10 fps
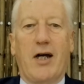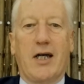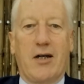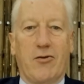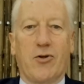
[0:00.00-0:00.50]

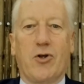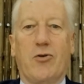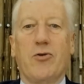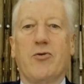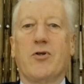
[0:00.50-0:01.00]
I cannot
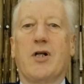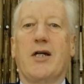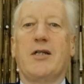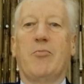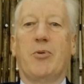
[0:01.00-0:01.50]
join you
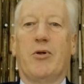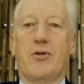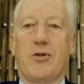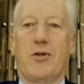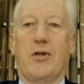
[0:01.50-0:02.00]
tonight in
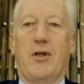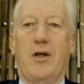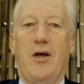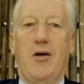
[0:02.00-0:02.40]
person,